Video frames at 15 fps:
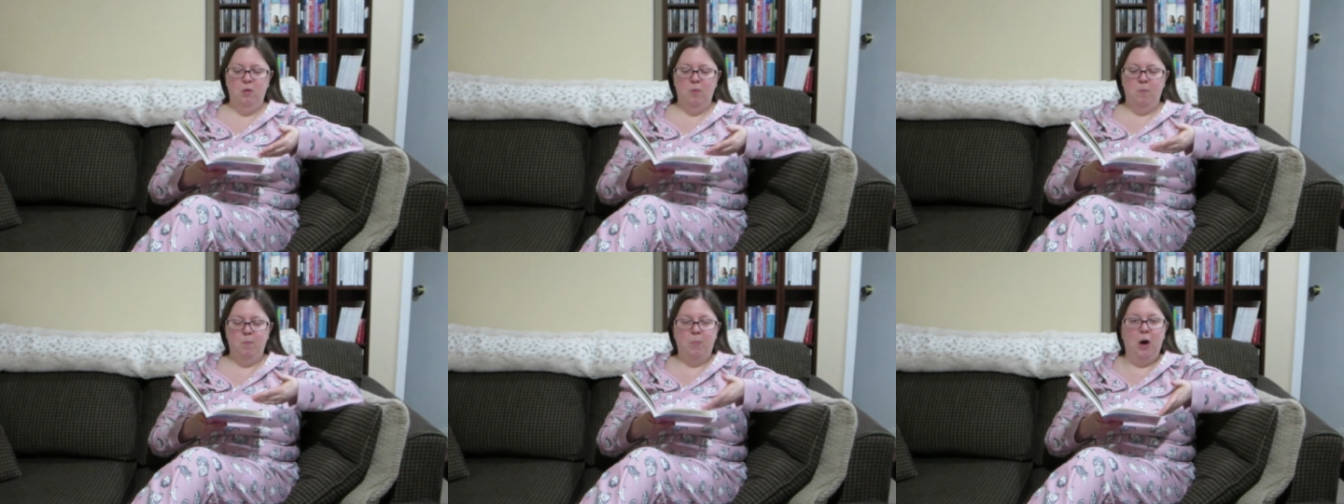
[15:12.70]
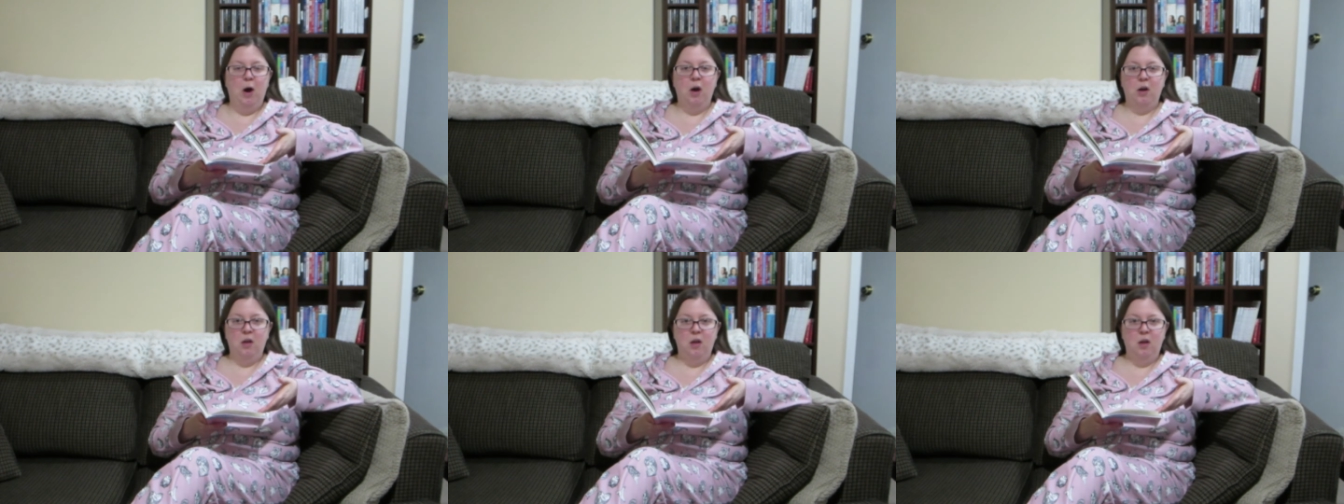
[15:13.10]

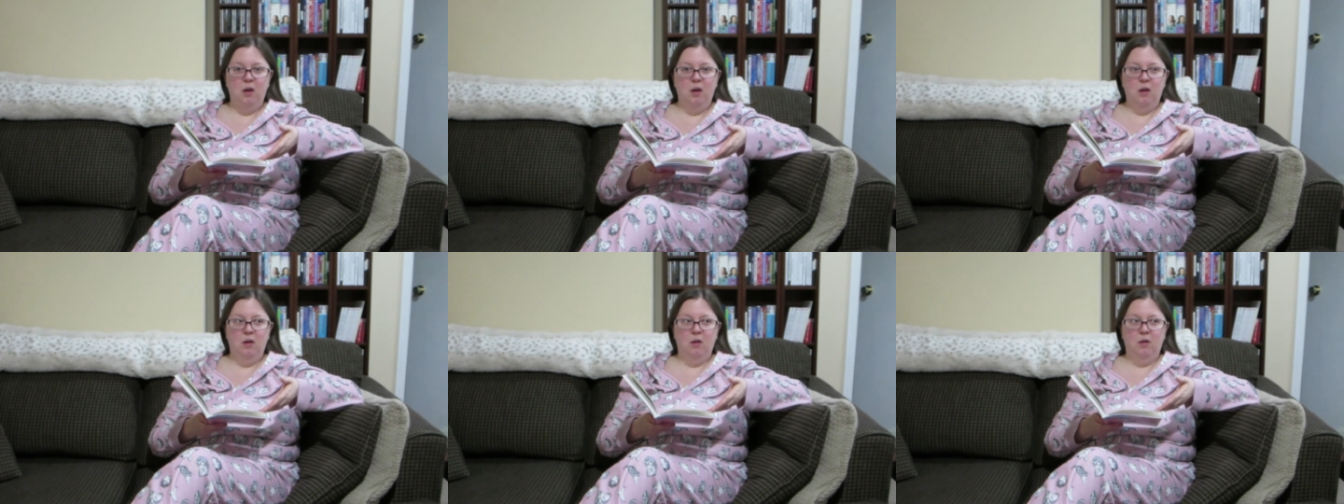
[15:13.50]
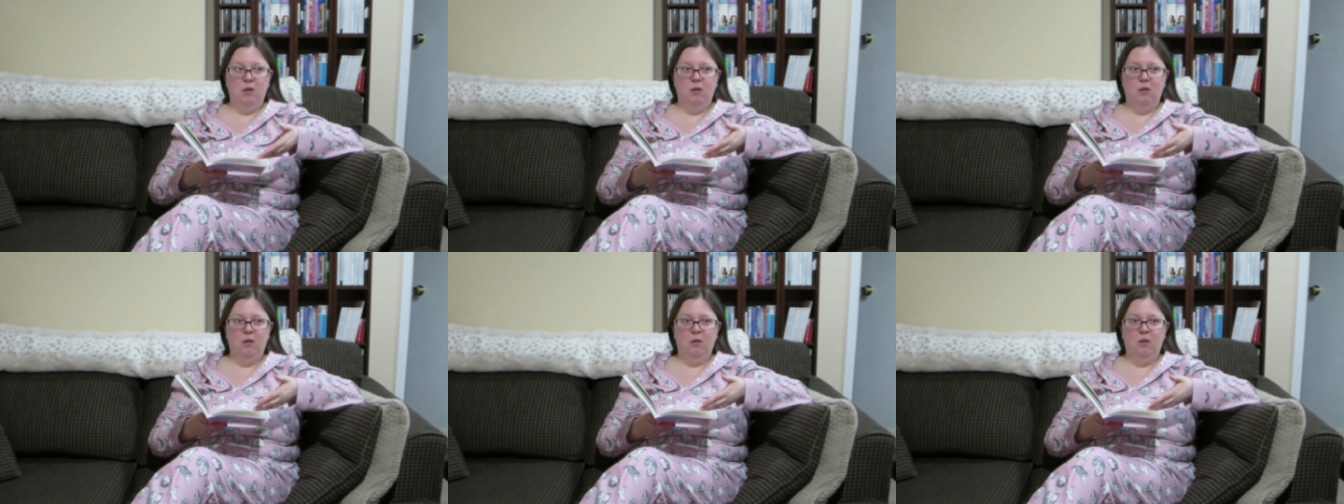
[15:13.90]
body
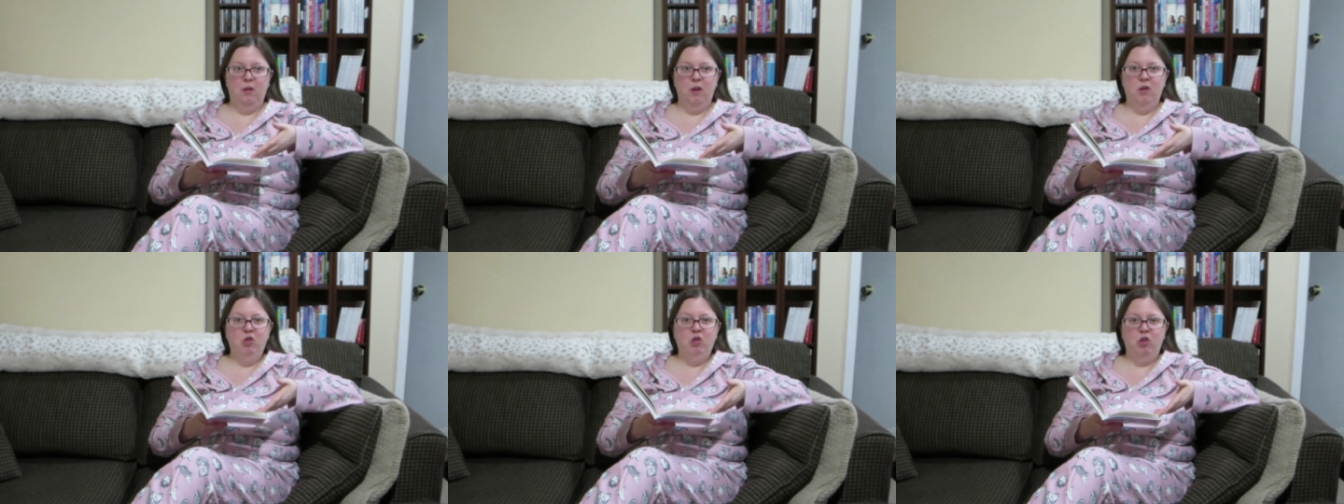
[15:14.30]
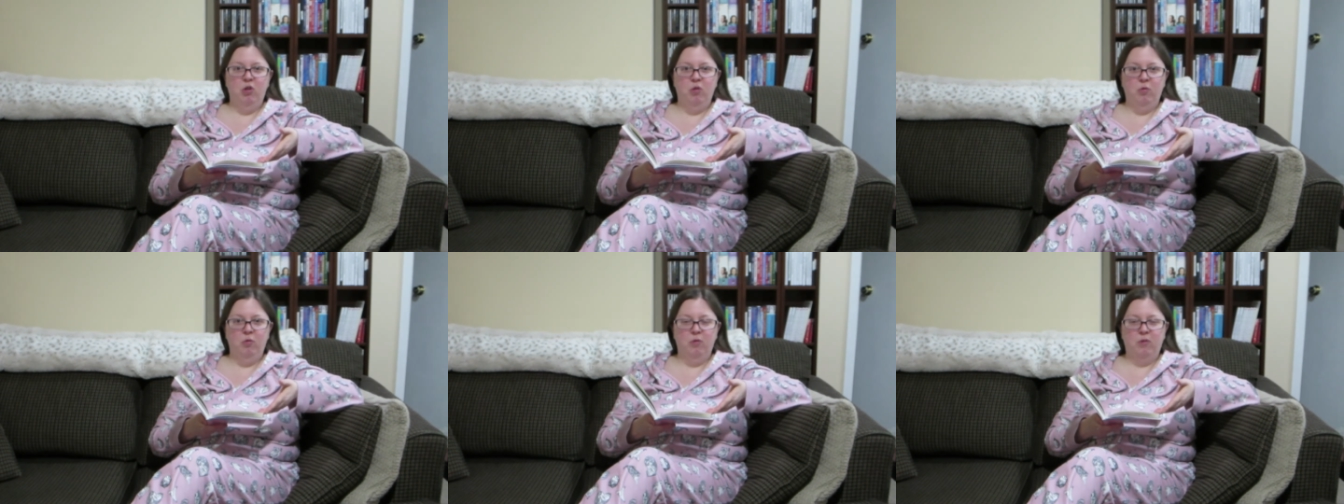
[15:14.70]

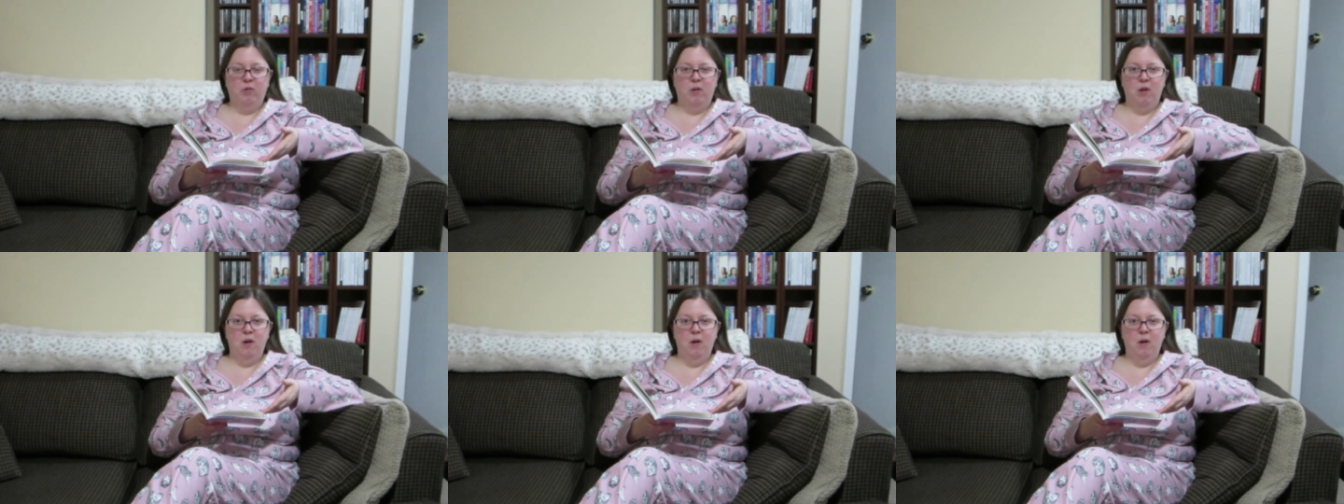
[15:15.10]
issues.